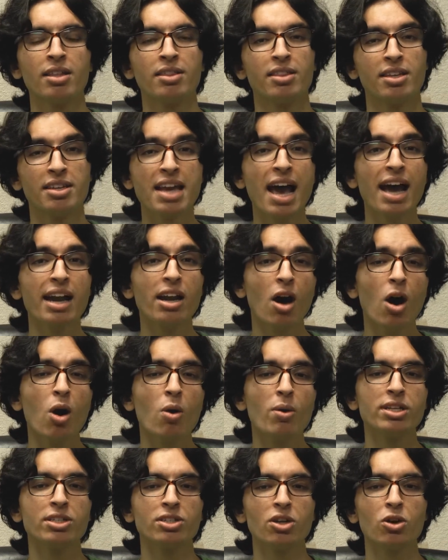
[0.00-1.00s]
The data
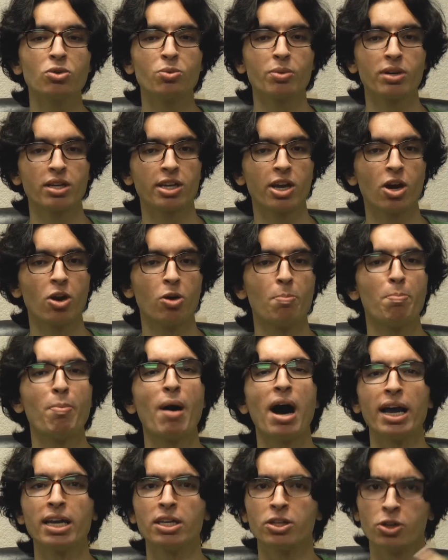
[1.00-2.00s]
always knows where to go
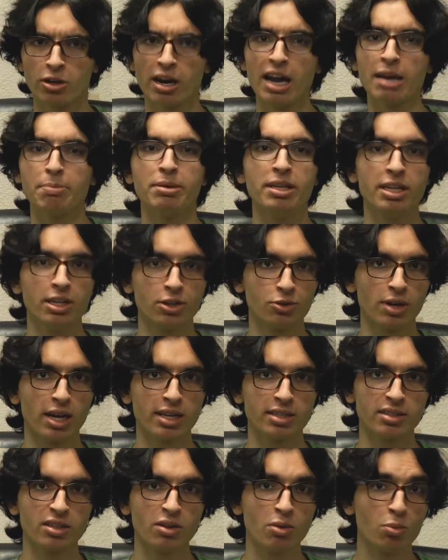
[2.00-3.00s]
by your IP
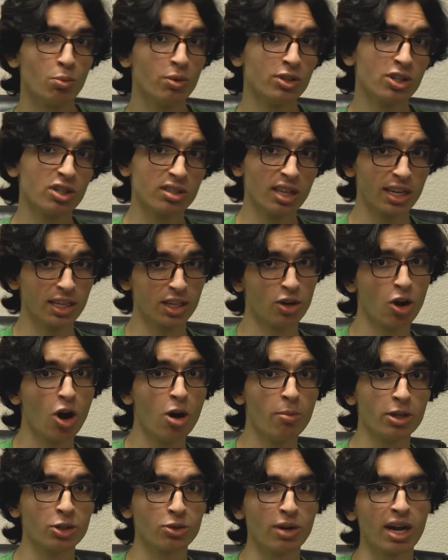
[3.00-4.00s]
address, which is like your
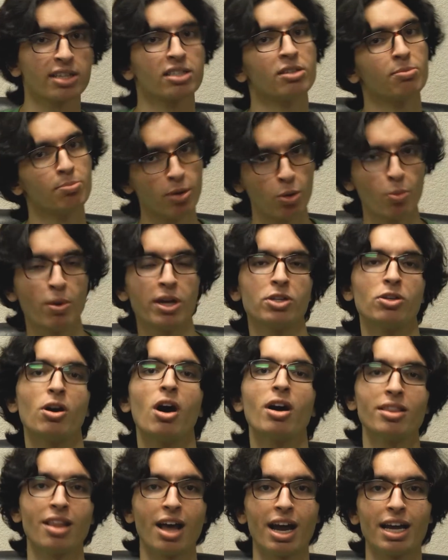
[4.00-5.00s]
home address, but when
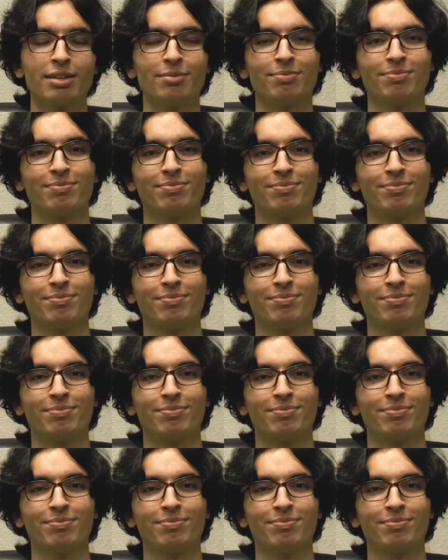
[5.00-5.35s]
you're online.